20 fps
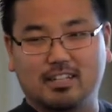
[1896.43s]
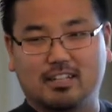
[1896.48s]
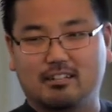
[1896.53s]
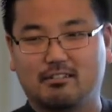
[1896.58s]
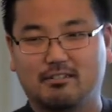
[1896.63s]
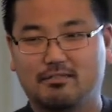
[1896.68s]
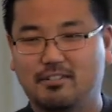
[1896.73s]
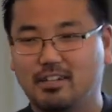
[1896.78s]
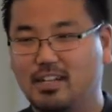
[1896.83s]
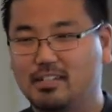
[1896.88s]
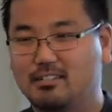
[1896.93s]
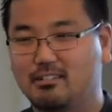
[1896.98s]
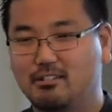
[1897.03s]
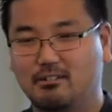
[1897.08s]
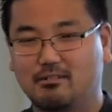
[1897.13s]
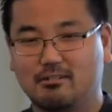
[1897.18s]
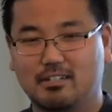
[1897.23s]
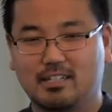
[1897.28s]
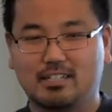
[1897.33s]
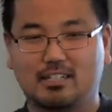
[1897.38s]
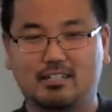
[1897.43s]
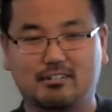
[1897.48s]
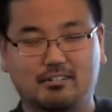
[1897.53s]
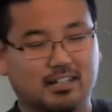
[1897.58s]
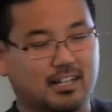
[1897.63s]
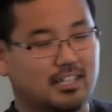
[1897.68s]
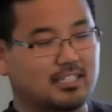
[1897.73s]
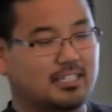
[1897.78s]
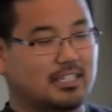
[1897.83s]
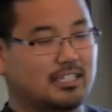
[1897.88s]
I don't know if you guys know where Nishihon
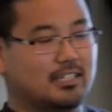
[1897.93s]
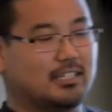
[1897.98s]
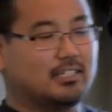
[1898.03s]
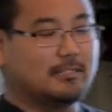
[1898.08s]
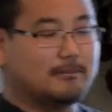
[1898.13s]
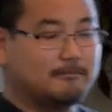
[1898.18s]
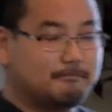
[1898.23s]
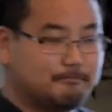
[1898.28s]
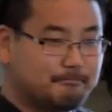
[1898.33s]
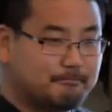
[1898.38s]
Ganji is.